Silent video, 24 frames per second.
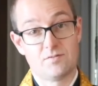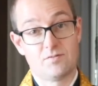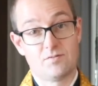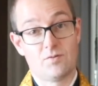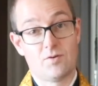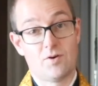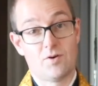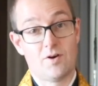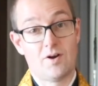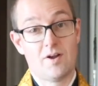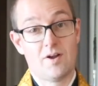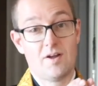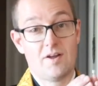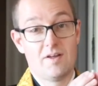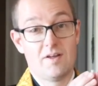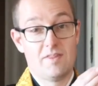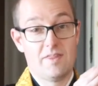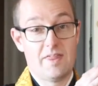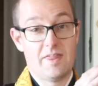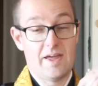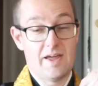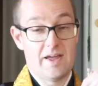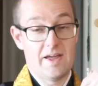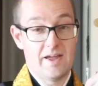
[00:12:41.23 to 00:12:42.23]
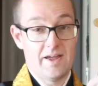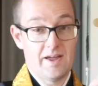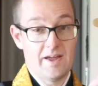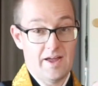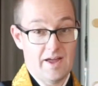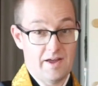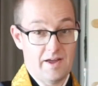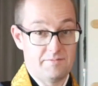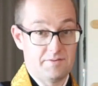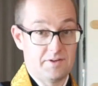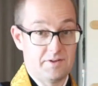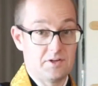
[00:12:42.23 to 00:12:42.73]
for they,
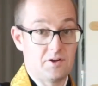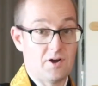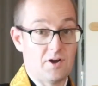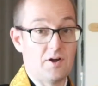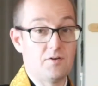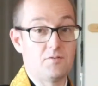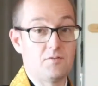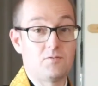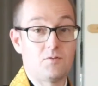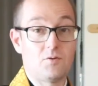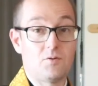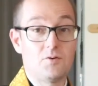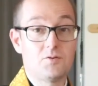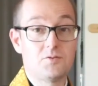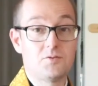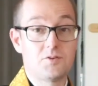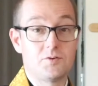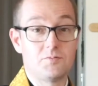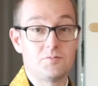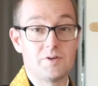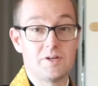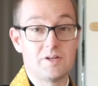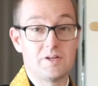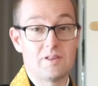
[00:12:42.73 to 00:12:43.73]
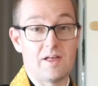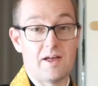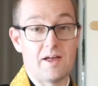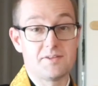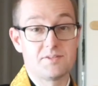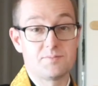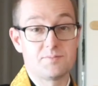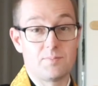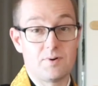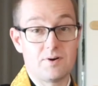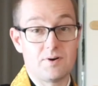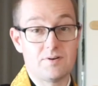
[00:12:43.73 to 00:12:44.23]
having gone forth to
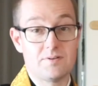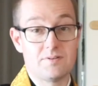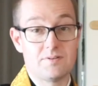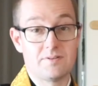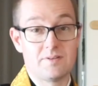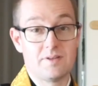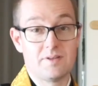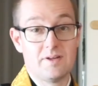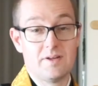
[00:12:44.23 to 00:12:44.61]
realize birth